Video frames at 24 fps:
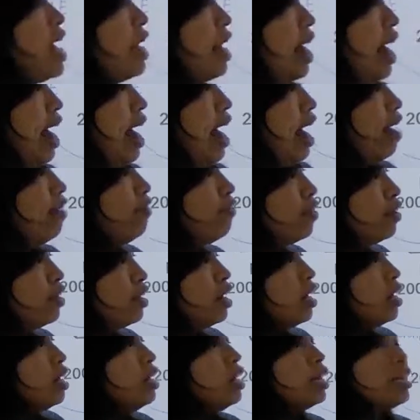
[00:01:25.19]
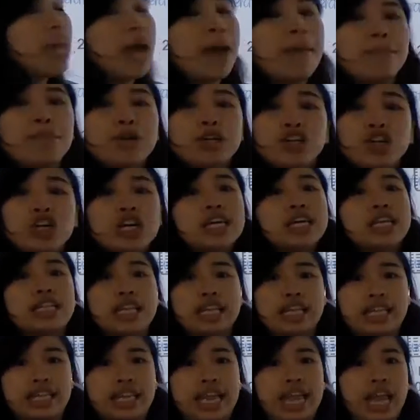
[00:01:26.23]
and F, the temperature is the
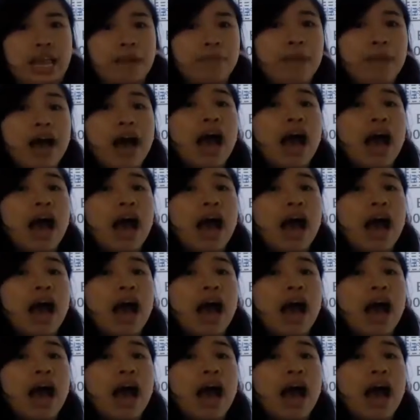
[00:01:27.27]
same,